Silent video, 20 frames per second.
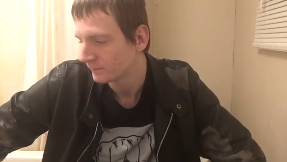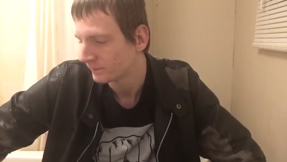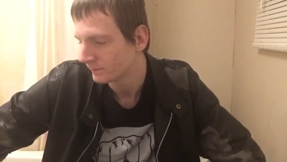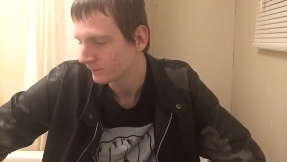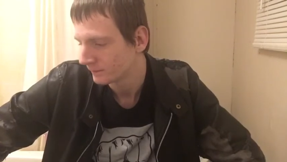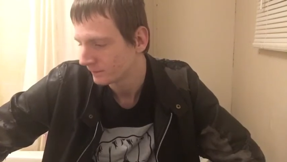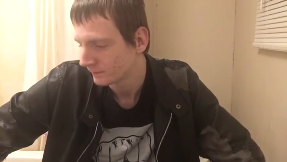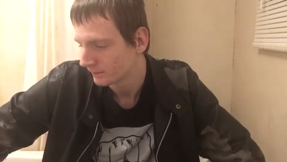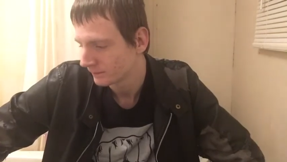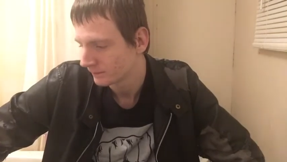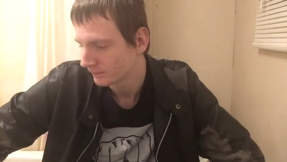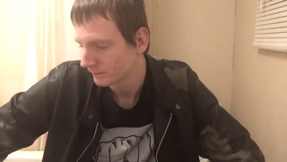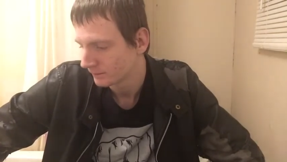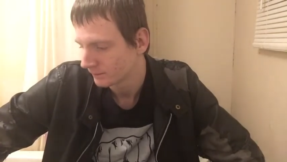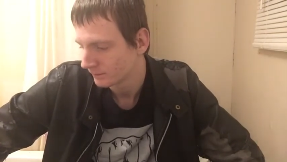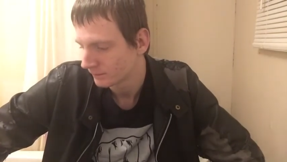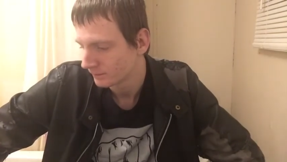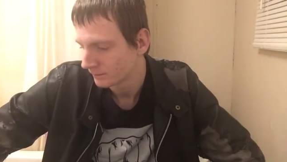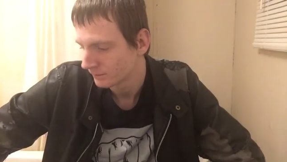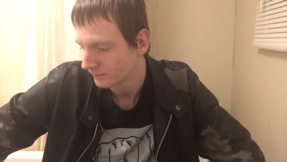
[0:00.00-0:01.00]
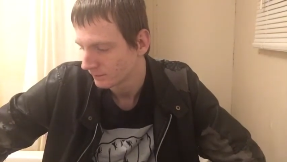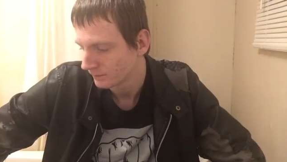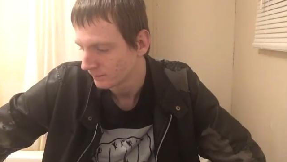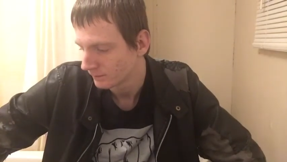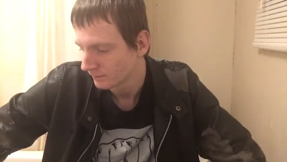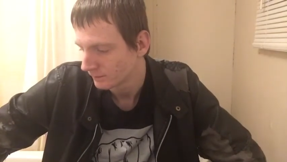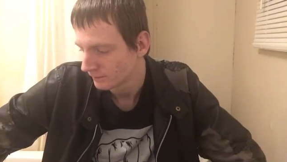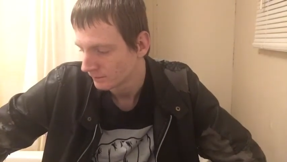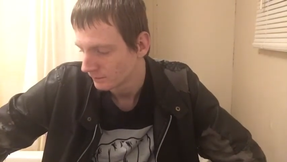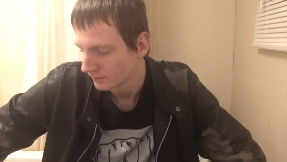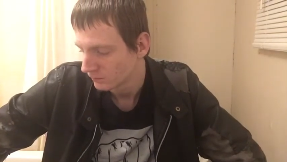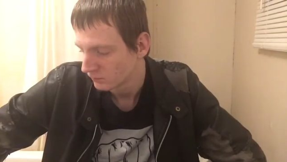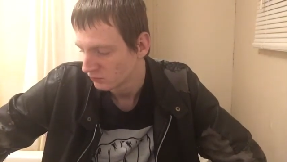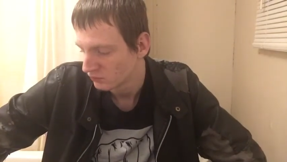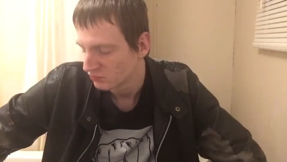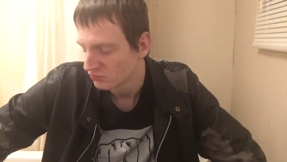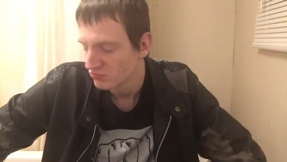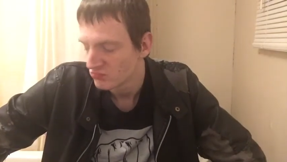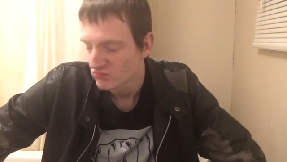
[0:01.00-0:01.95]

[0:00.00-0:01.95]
No one is speaking in this clip.